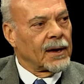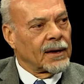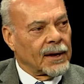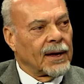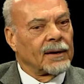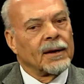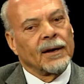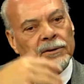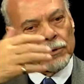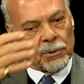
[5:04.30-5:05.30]
And
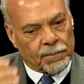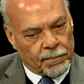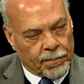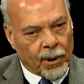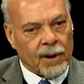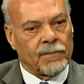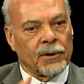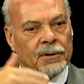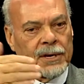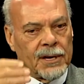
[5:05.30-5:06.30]
so part of
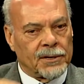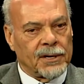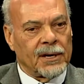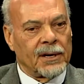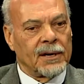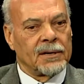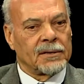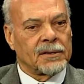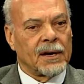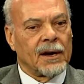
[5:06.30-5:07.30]
your teaching
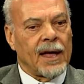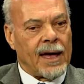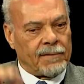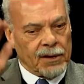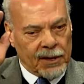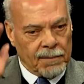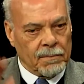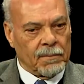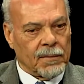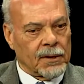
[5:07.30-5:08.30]
is having
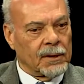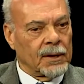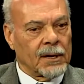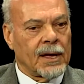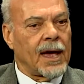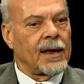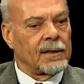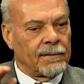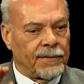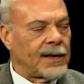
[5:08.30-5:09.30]
them gain
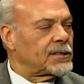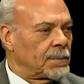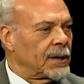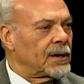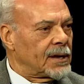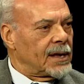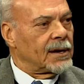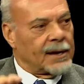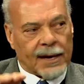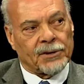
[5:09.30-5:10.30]
the flexibility
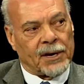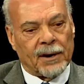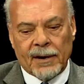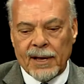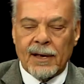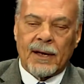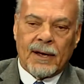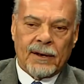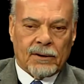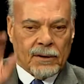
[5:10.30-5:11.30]
and dexterity
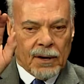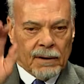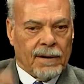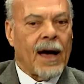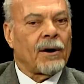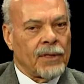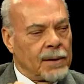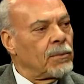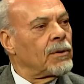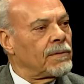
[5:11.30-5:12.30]
of how they
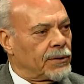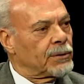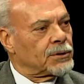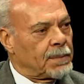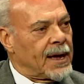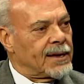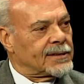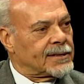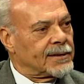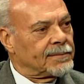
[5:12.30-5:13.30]
move through space.